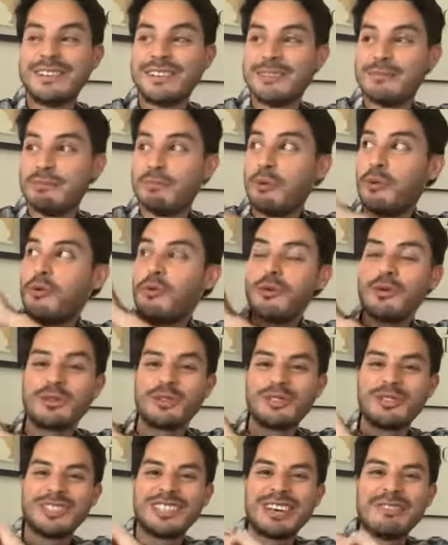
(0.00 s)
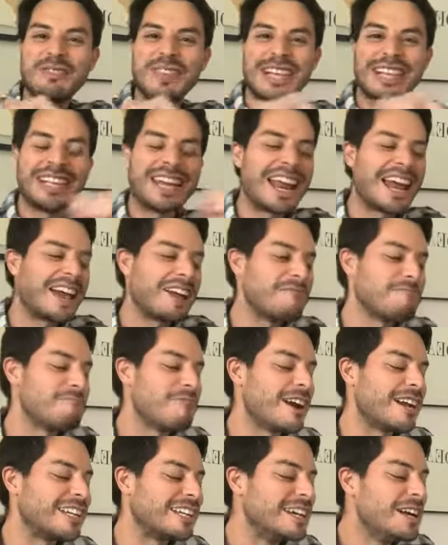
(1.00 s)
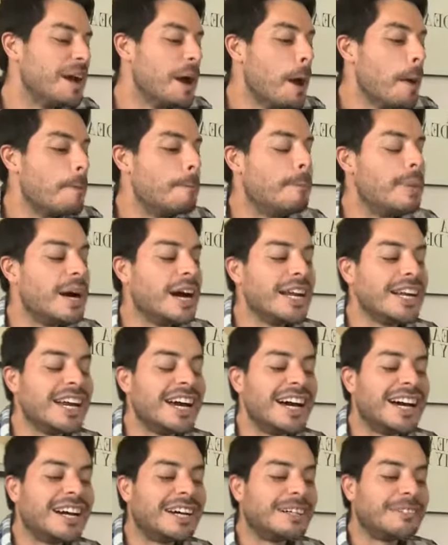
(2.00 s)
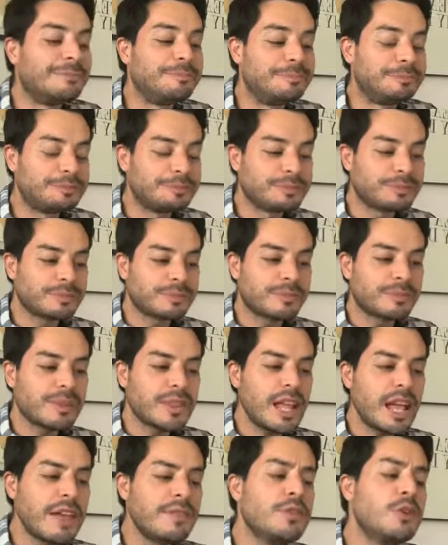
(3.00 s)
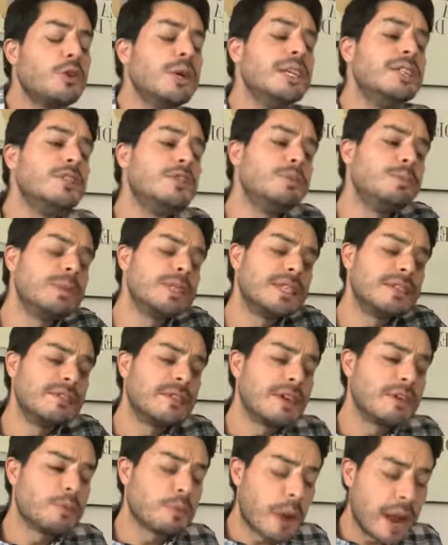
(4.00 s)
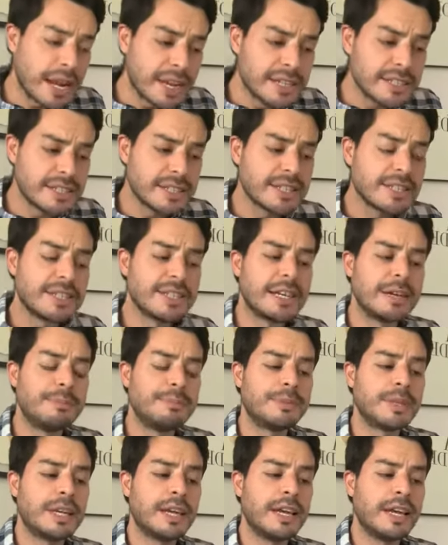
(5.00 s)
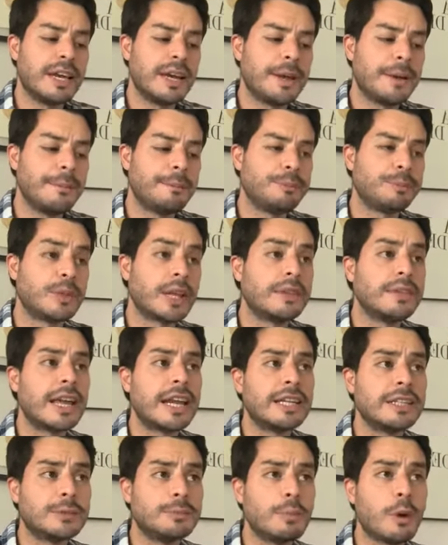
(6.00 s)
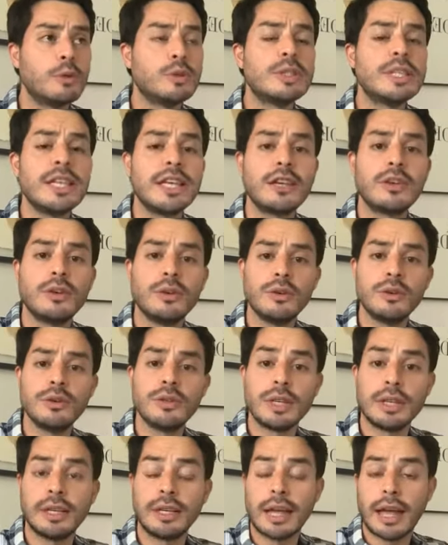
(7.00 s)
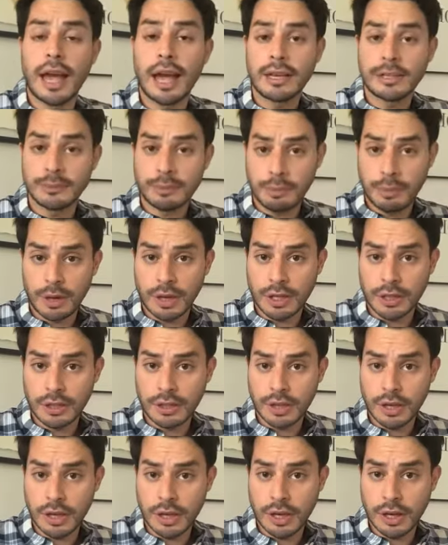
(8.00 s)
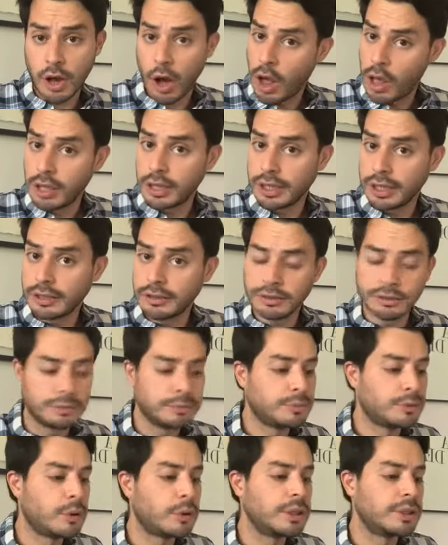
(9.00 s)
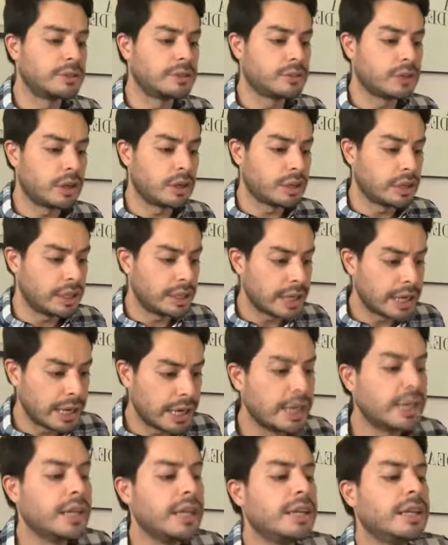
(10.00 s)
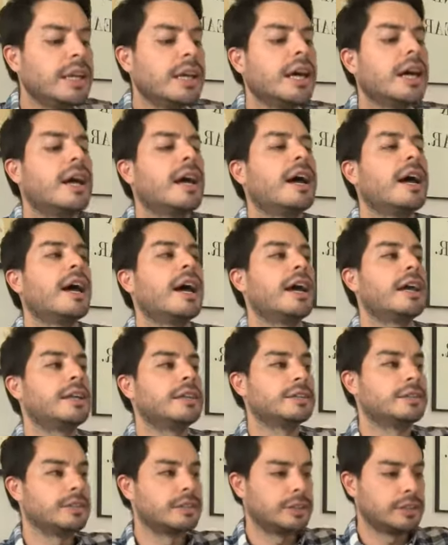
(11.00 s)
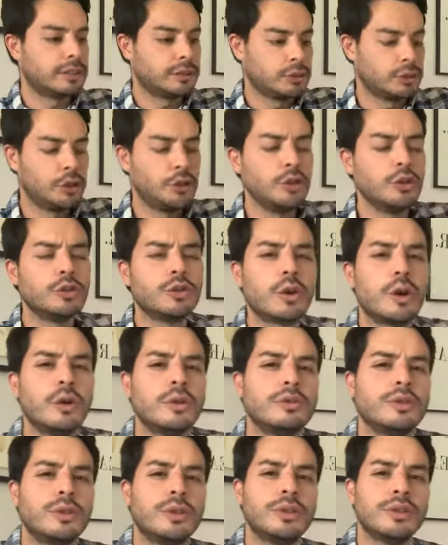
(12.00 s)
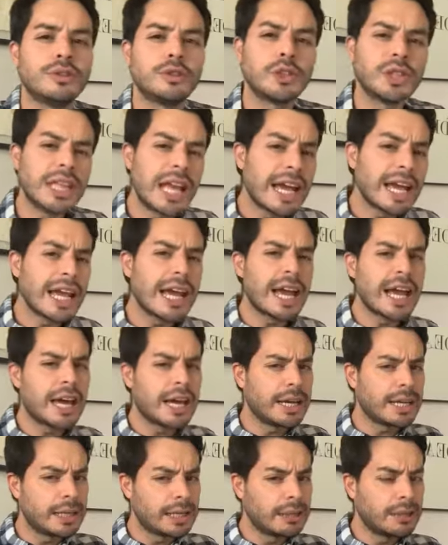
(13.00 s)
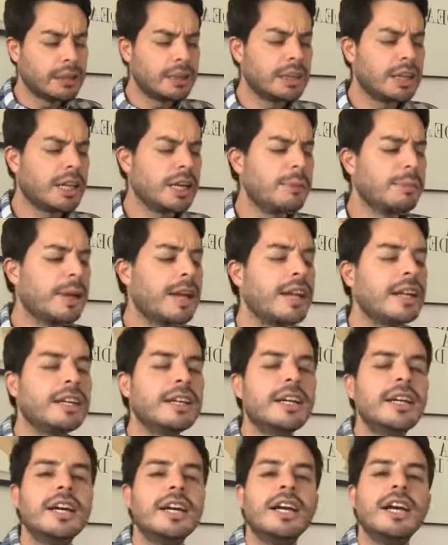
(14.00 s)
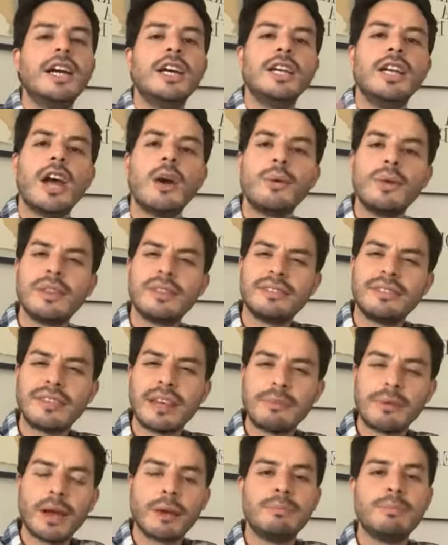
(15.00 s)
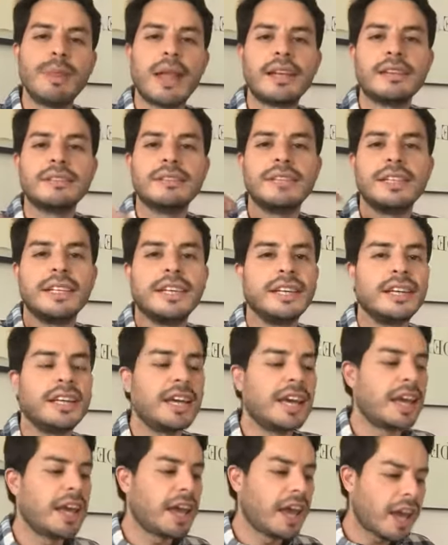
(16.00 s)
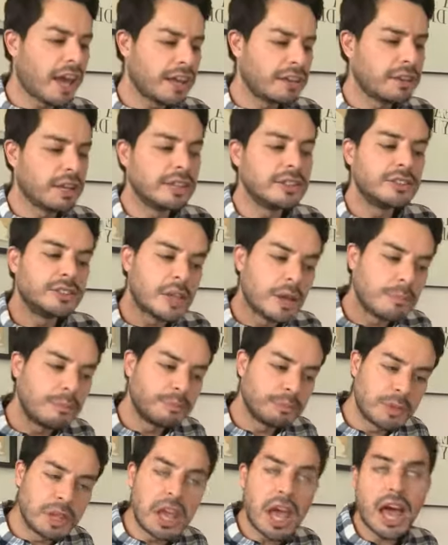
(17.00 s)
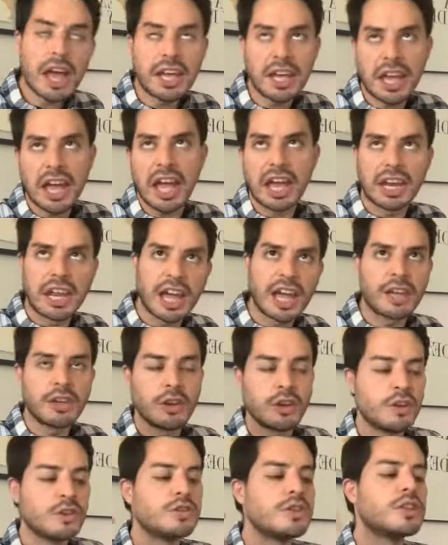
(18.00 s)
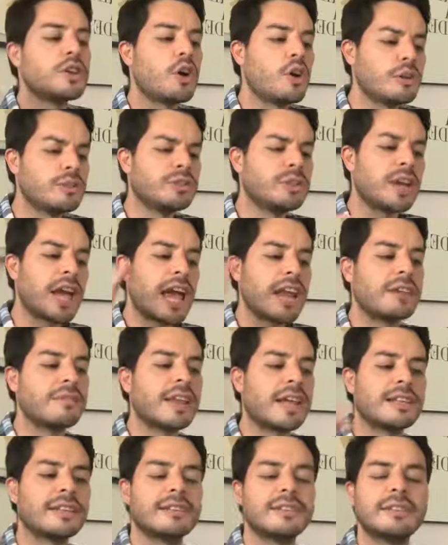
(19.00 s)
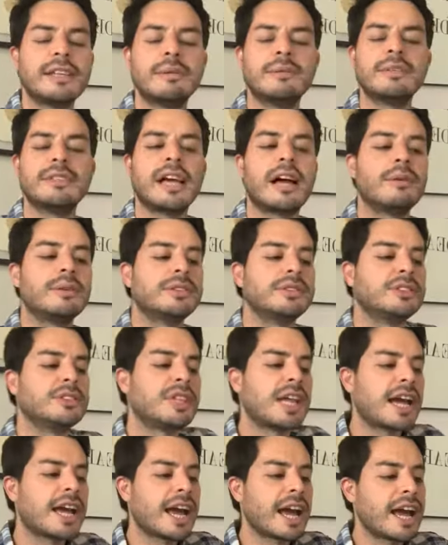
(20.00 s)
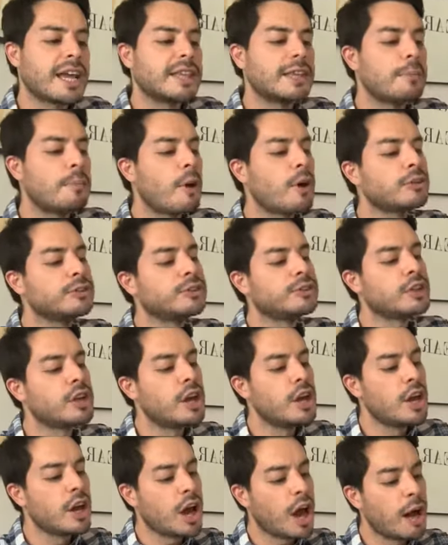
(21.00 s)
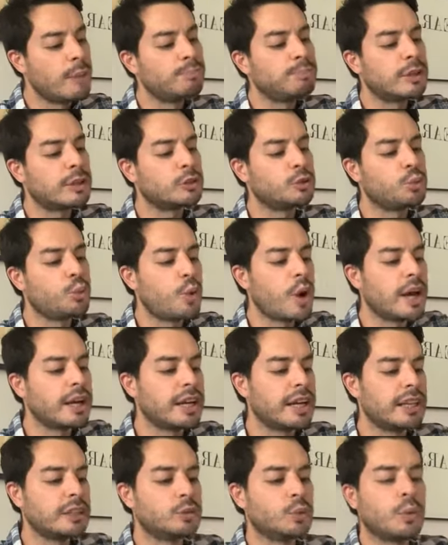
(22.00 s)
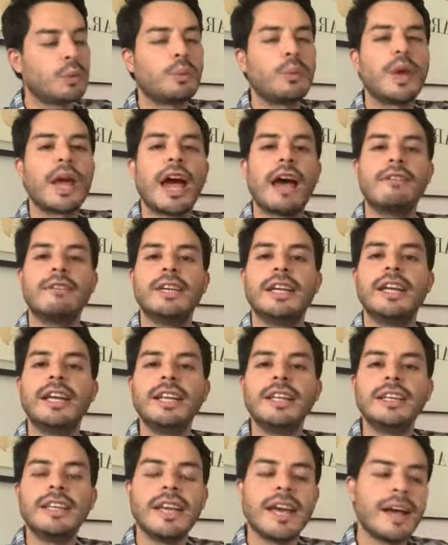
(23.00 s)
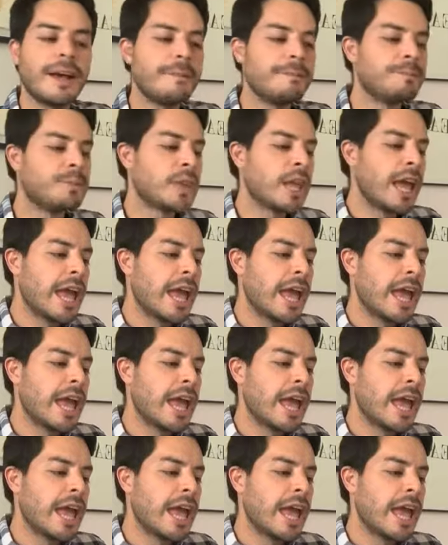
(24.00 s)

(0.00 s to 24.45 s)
board or something that I can write. But there is a specific grading system that it's mostly used in ex-British colonies. So it started in India, and it's used also in Sri Lanka a little bit. Not with the same complexity, and in Kenya you use it also kind of like the same style as Sri Lanka. The most complex one, it's what we have in India,